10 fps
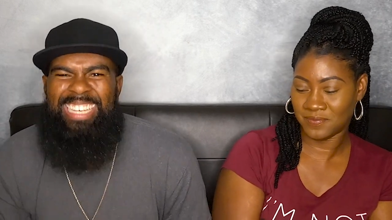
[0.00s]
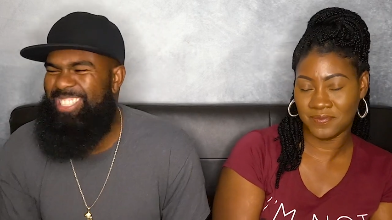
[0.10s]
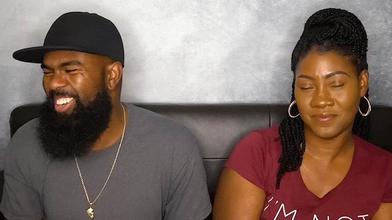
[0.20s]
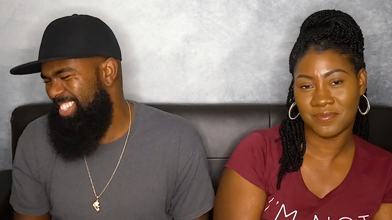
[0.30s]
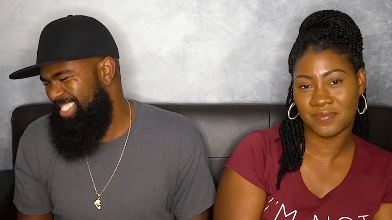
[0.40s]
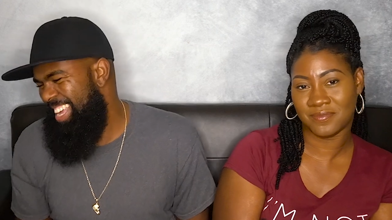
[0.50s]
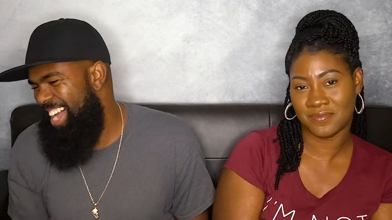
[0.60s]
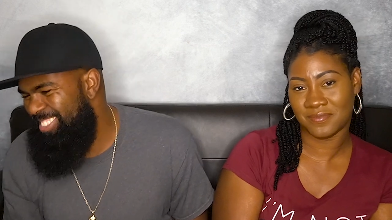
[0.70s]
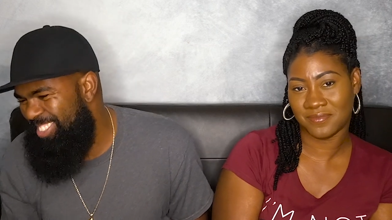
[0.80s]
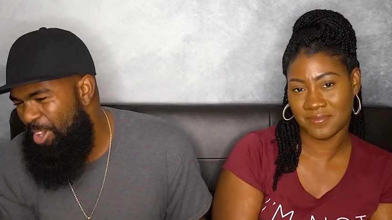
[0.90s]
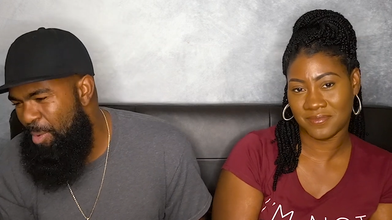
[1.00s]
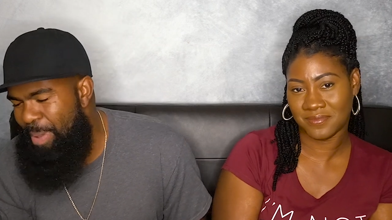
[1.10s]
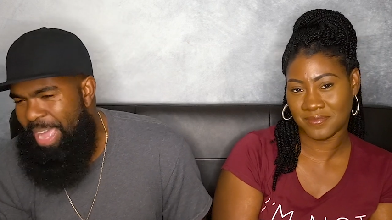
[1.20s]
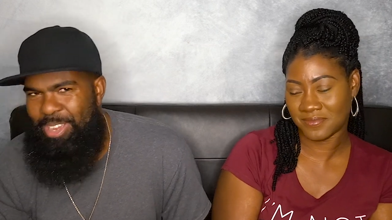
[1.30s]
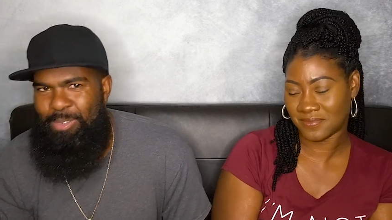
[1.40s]
Speaker 1: So Giselle
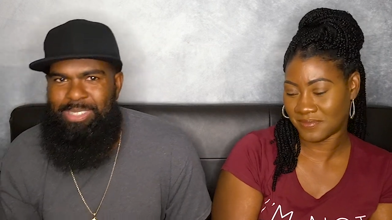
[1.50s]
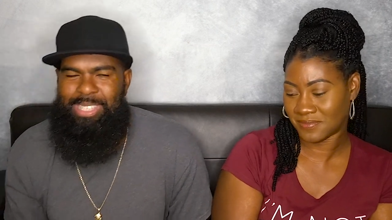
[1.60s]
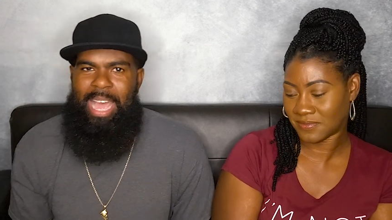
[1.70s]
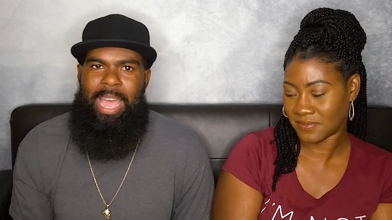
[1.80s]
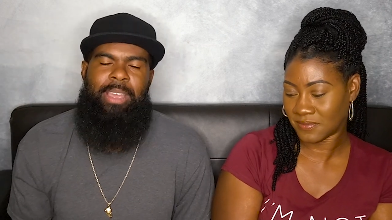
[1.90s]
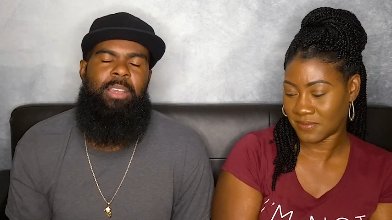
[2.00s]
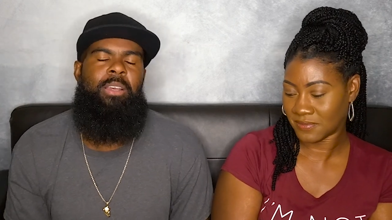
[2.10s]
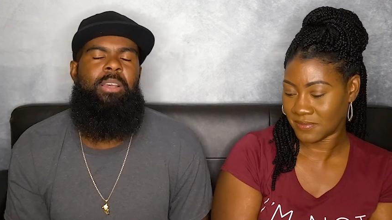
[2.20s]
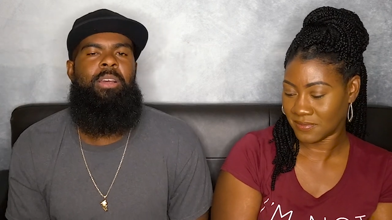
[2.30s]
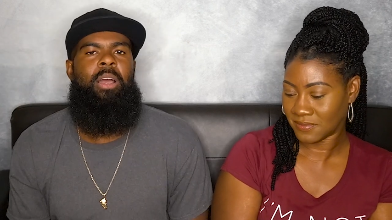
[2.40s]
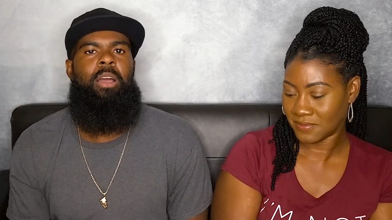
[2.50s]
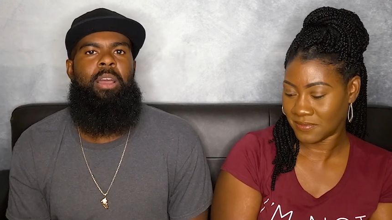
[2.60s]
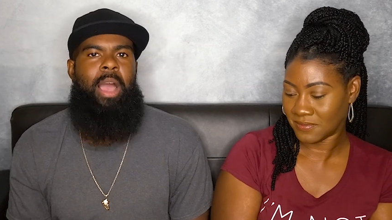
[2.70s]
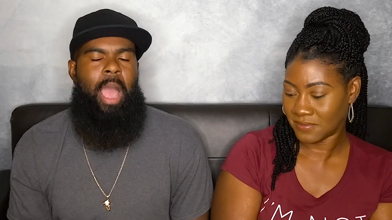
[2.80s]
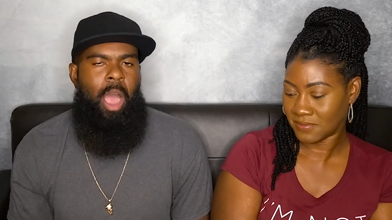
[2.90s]
told Becky was like,
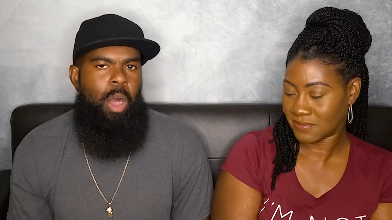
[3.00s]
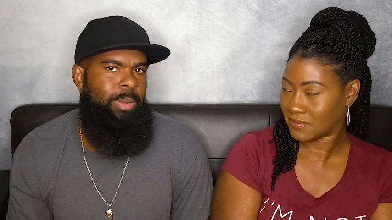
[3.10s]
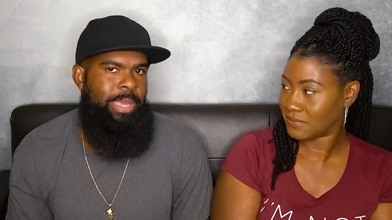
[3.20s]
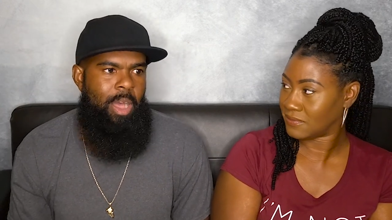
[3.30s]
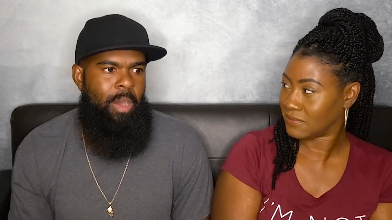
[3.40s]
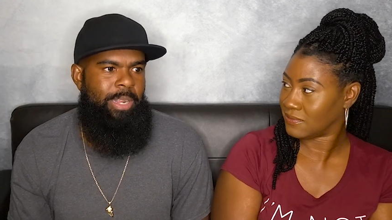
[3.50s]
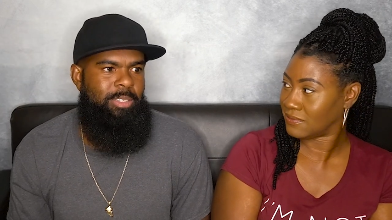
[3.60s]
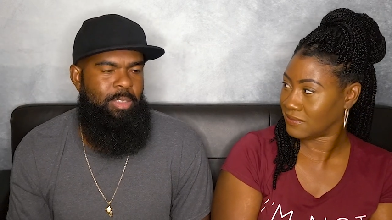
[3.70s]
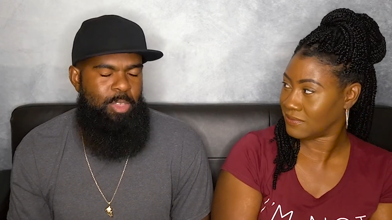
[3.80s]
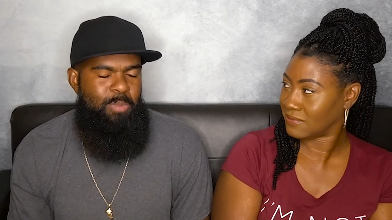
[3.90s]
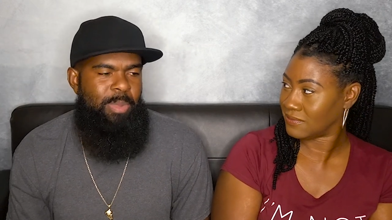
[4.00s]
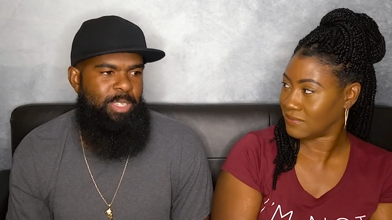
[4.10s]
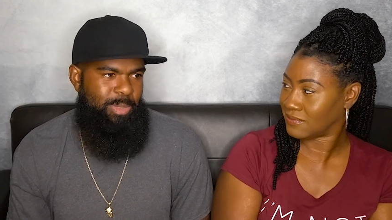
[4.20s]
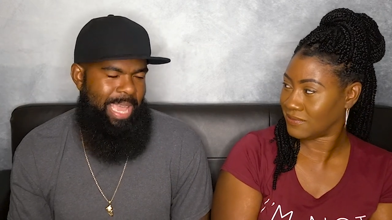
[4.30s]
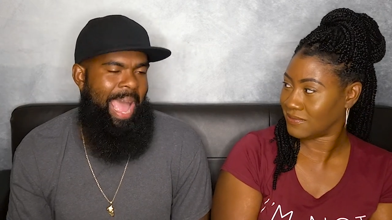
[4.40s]
our only artist. You
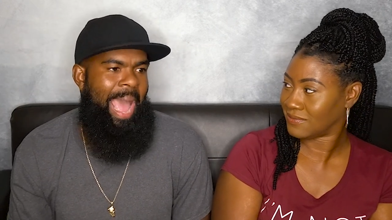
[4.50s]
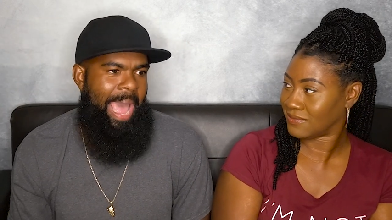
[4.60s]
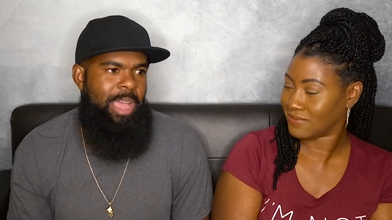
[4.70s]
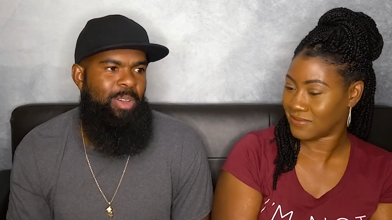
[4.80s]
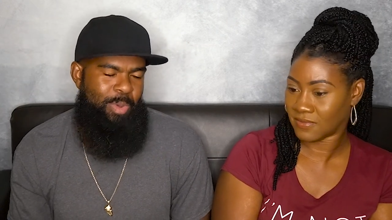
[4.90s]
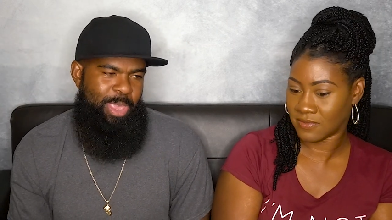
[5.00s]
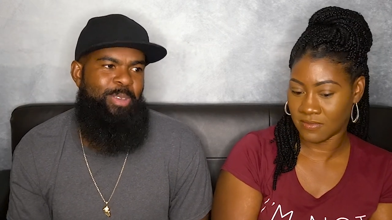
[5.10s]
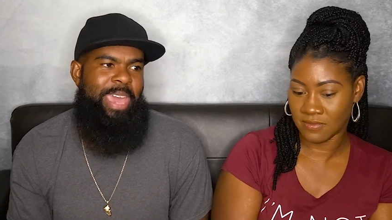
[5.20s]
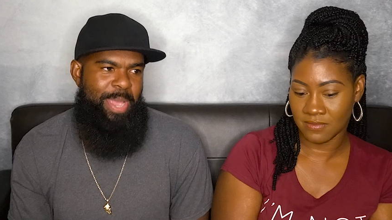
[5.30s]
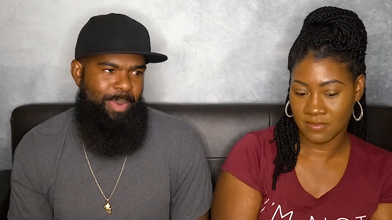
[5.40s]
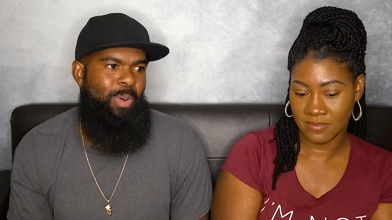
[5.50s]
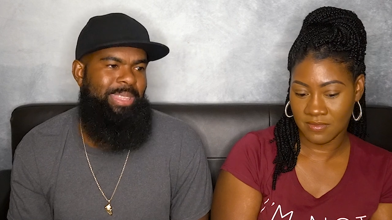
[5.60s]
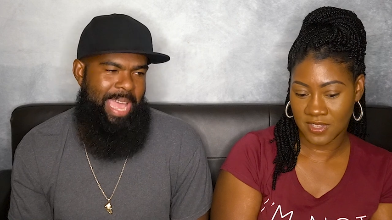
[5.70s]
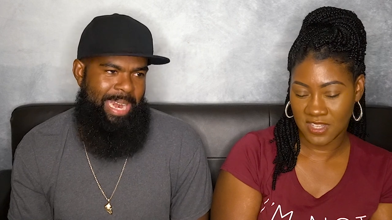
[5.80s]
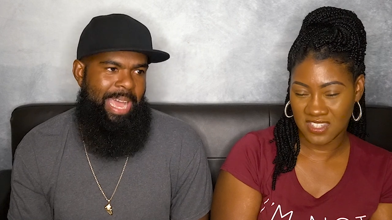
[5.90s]
must was high when you came up
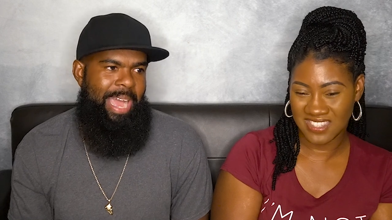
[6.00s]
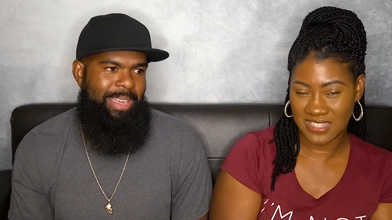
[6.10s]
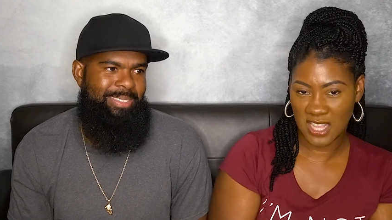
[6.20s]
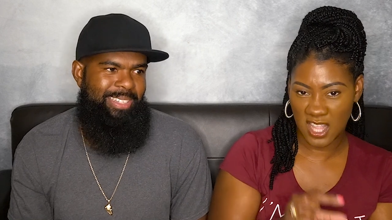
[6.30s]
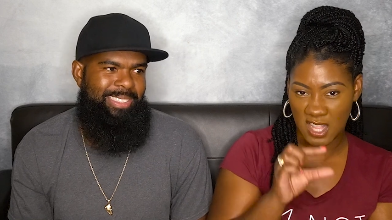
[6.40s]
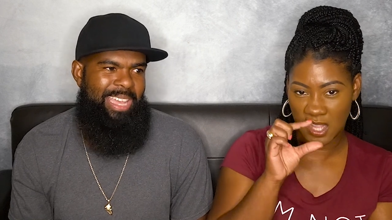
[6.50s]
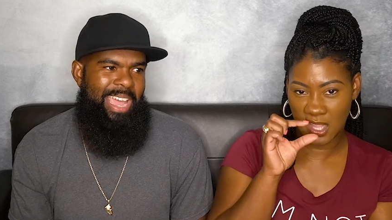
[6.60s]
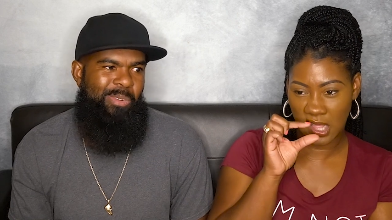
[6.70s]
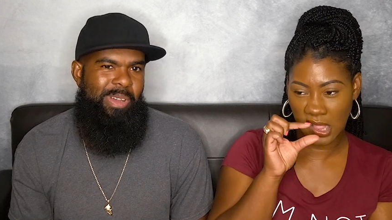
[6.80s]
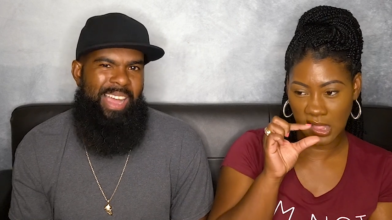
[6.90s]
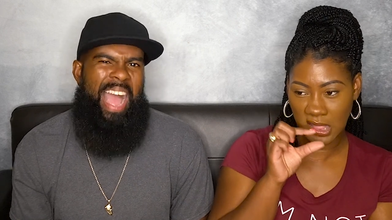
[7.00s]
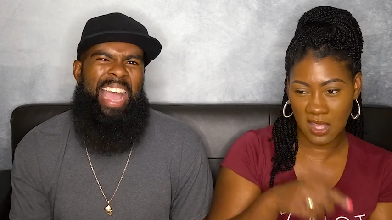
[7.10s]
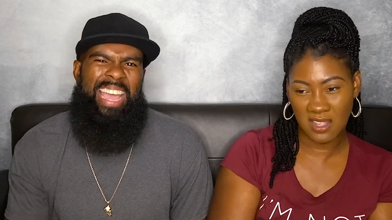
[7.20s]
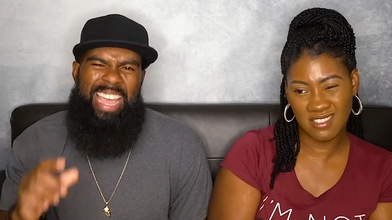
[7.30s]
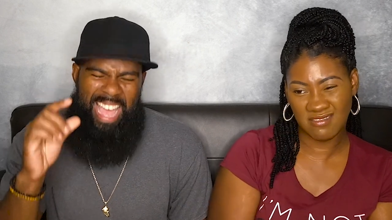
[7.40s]
with that line. She said, well,
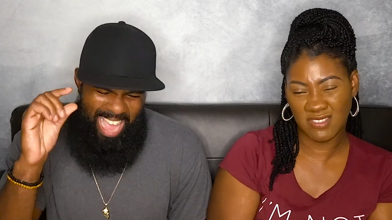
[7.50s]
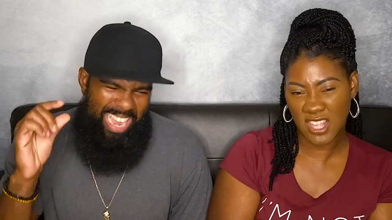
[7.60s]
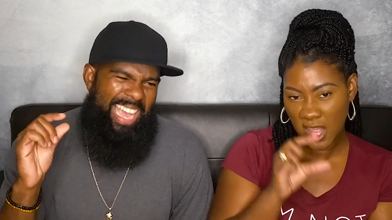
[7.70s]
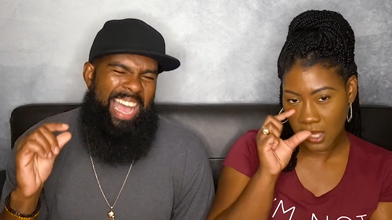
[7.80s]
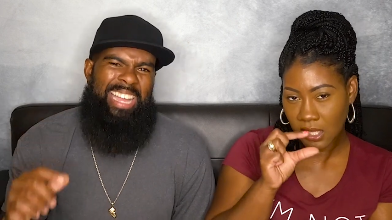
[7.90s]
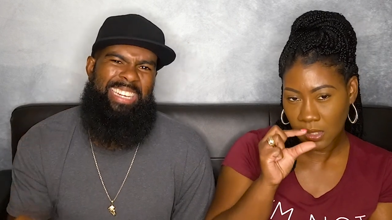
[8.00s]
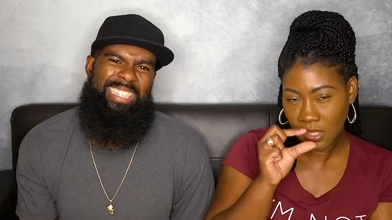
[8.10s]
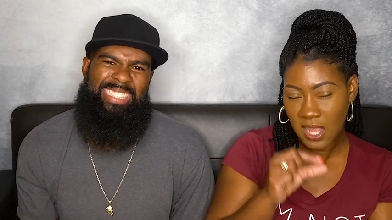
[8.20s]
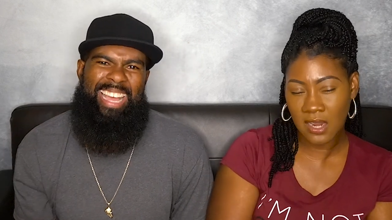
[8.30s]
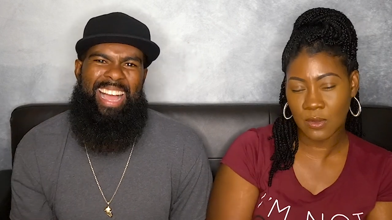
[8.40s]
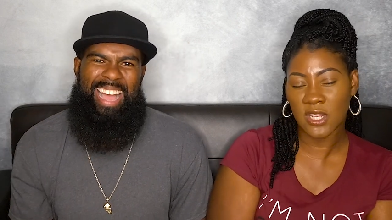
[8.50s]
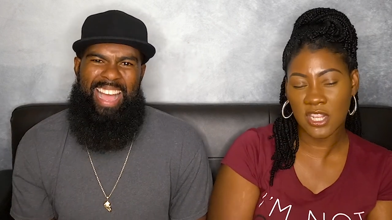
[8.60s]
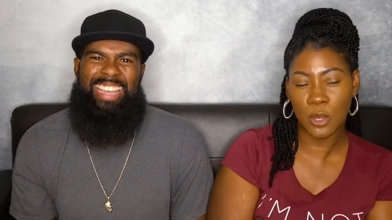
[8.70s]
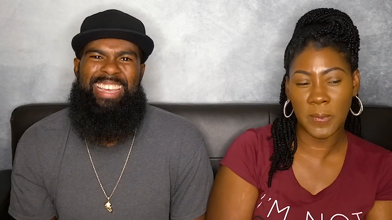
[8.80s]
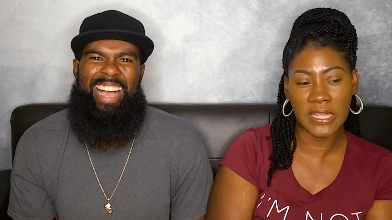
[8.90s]
I. I kinda.
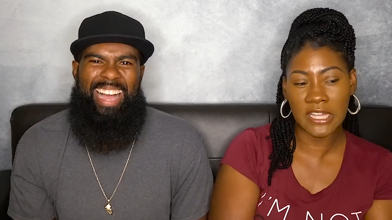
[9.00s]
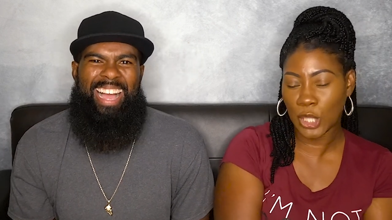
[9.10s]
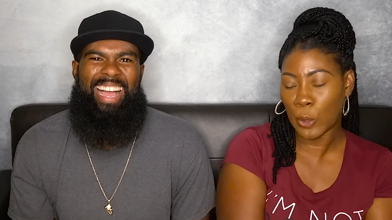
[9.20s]
I kinda. I